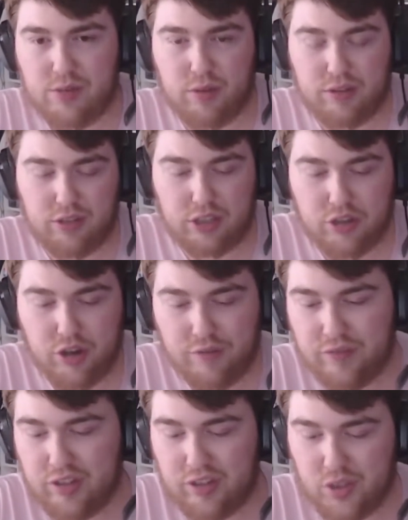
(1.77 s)
want like
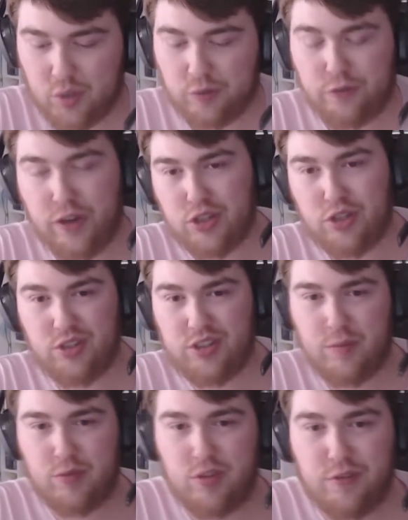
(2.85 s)
confidence or fashion
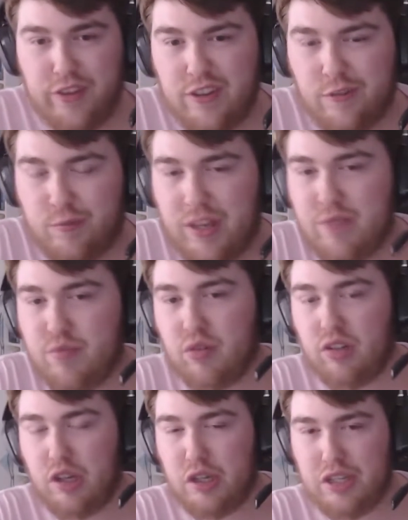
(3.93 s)
tips, you think of people
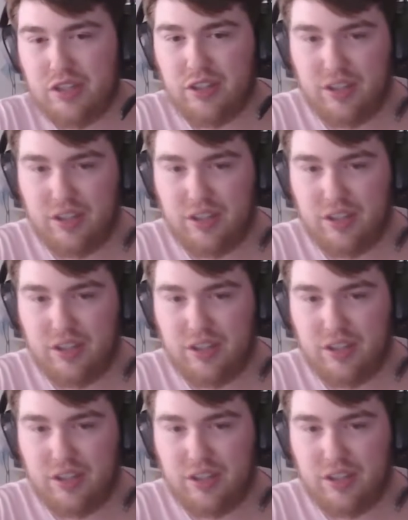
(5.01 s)
like